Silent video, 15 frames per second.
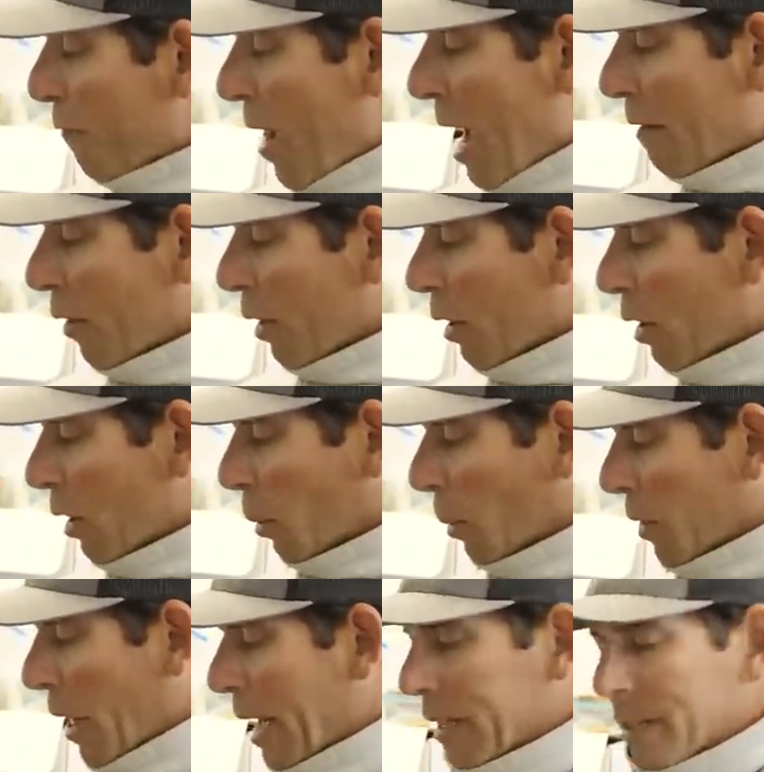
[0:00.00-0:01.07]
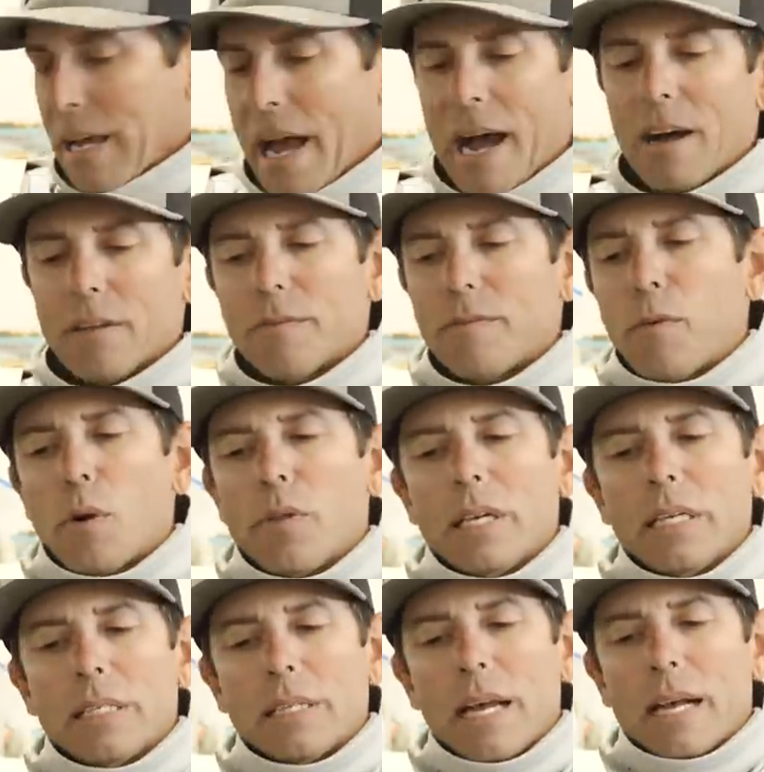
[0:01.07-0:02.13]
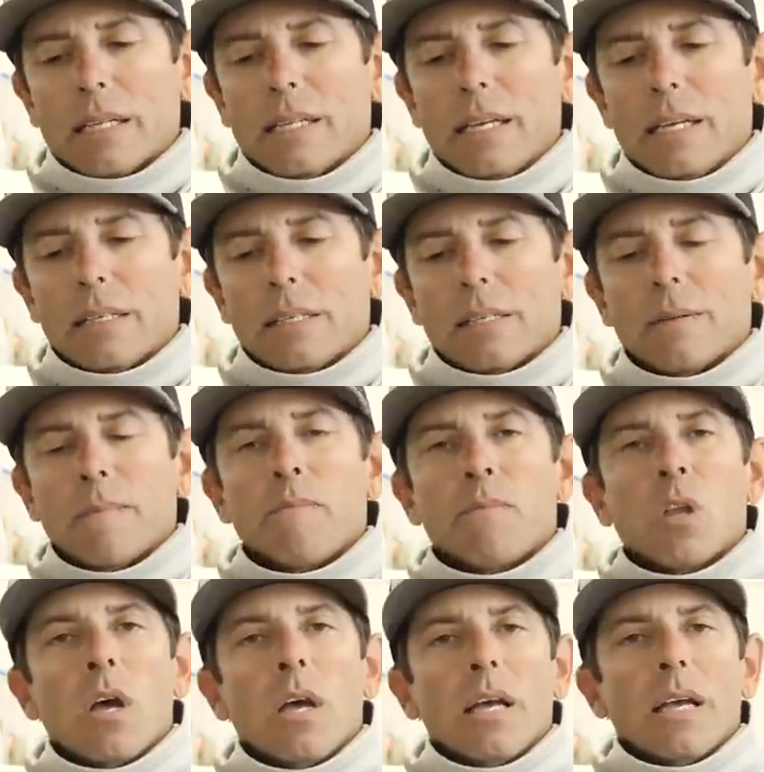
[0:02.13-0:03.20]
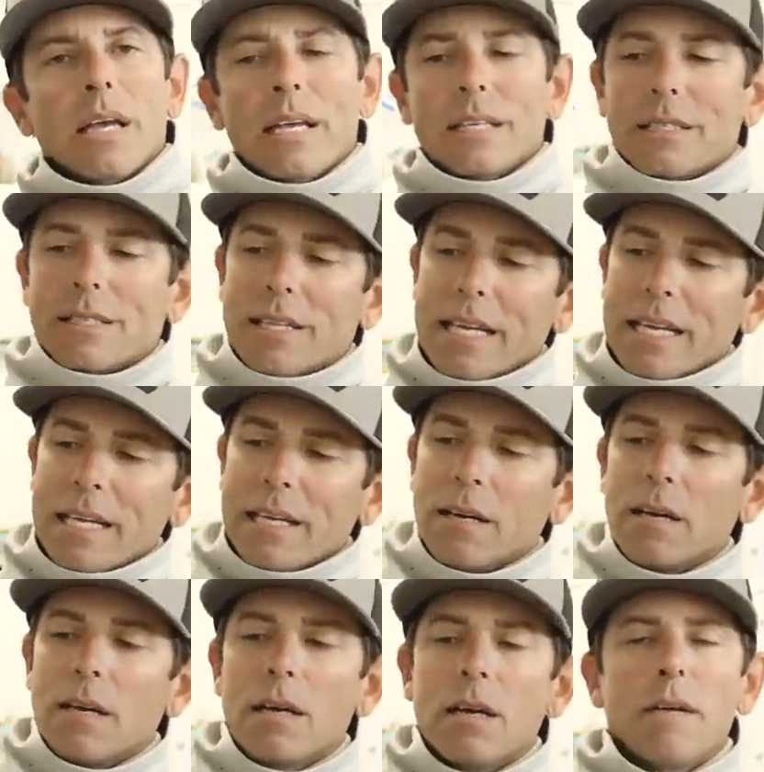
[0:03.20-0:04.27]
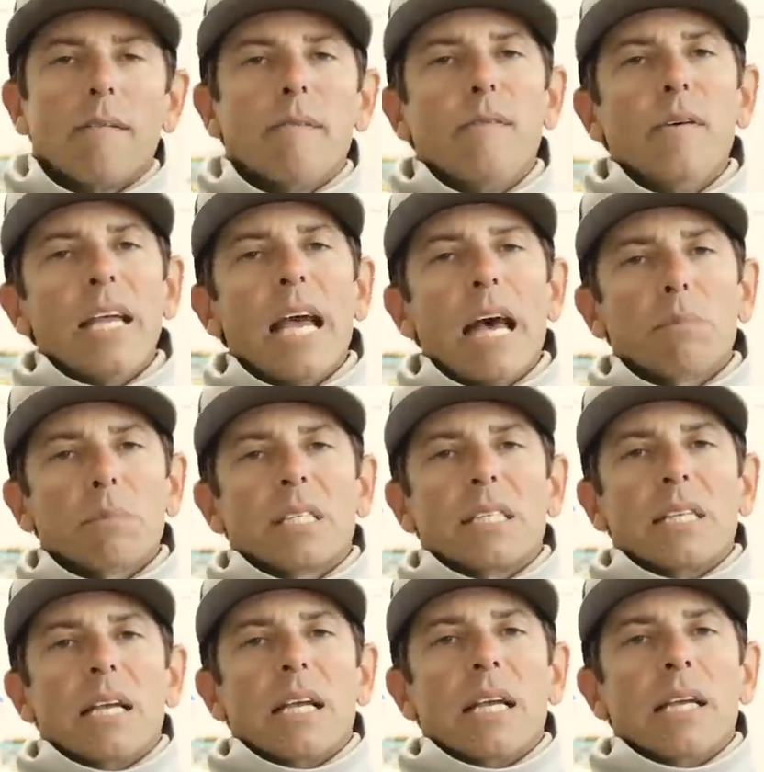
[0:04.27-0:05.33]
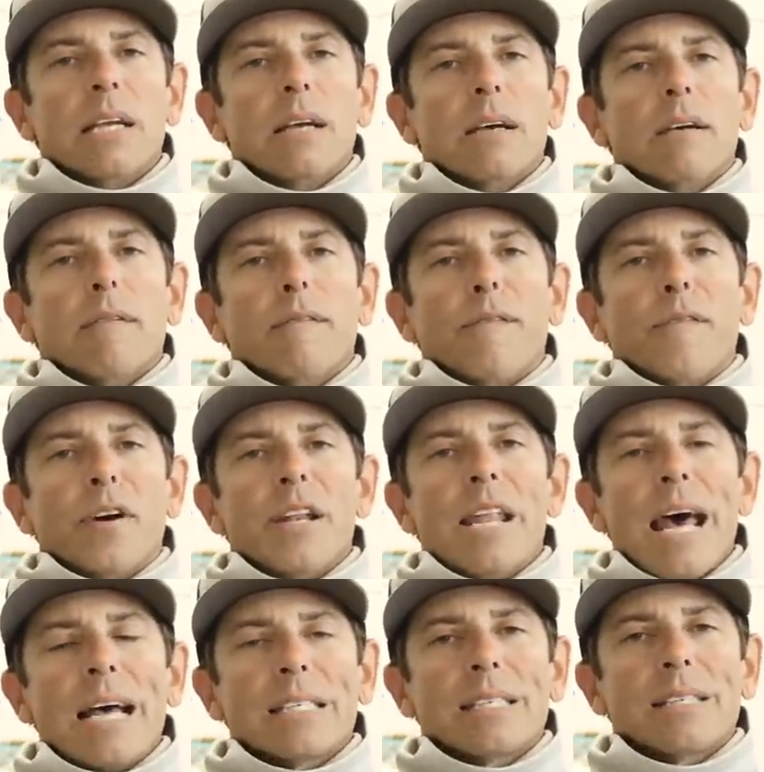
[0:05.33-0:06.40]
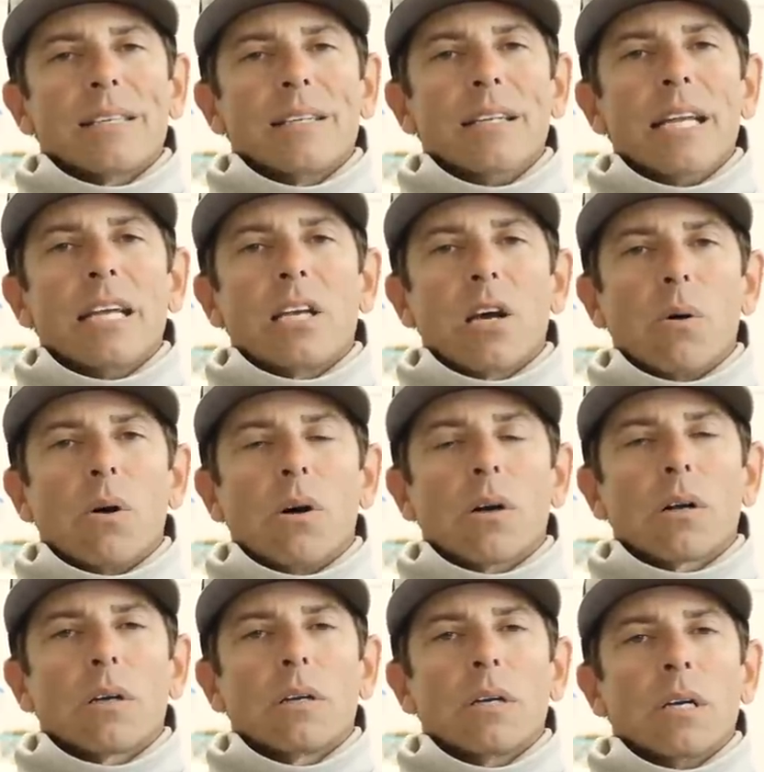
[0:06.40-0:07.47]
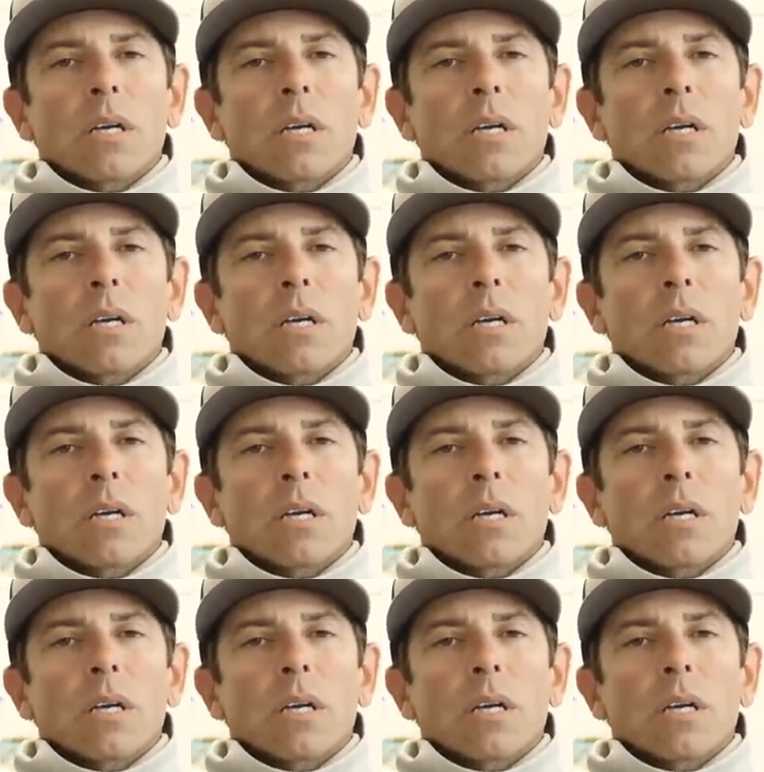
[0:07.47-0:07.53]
favorite hook, without a doubt, for these techniques is the VMC Finesse Niko hook.